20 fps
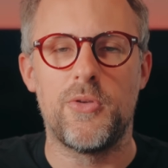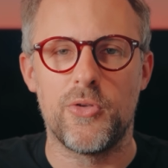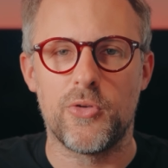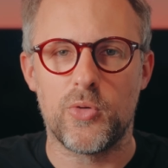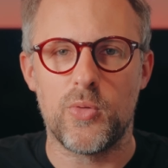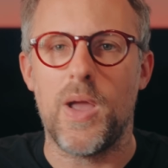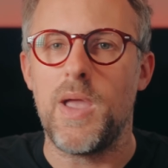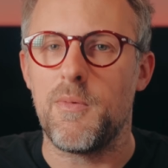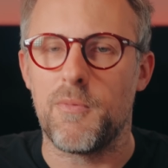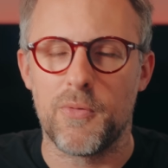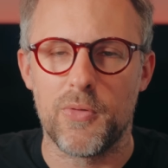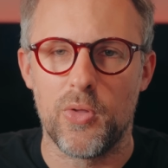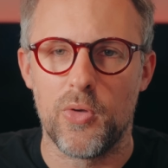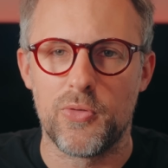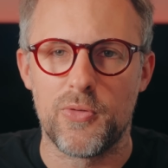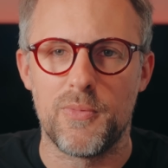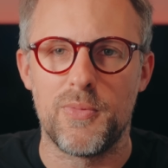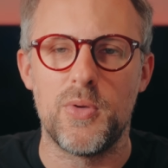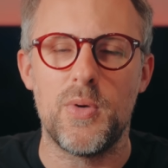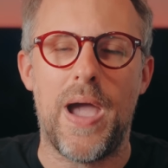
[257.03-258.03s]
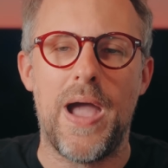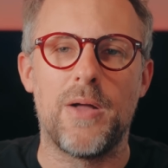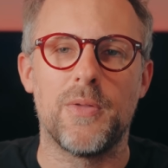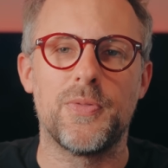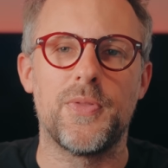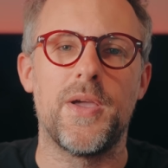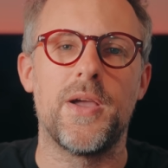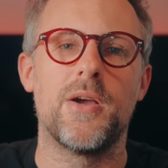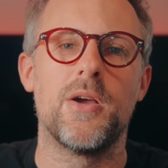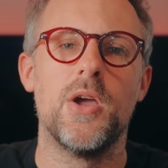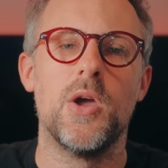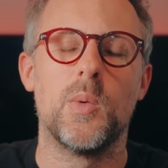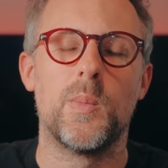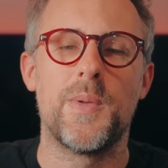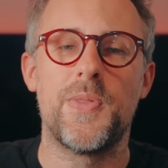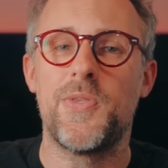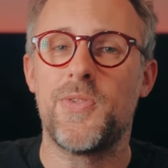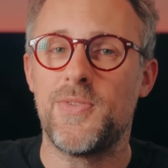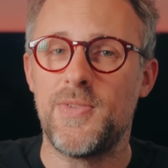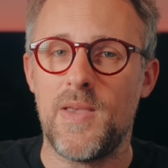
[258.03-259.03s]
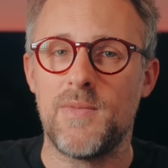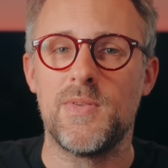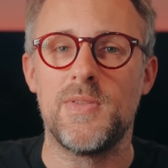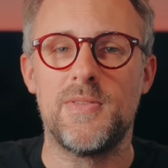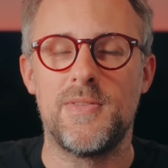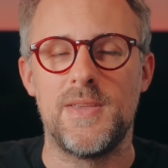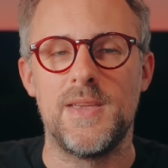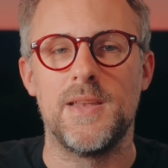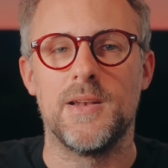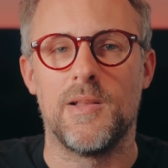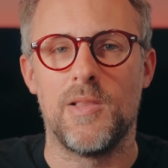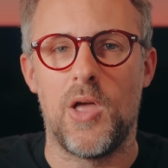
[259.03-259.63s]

is great for those of you out there with 17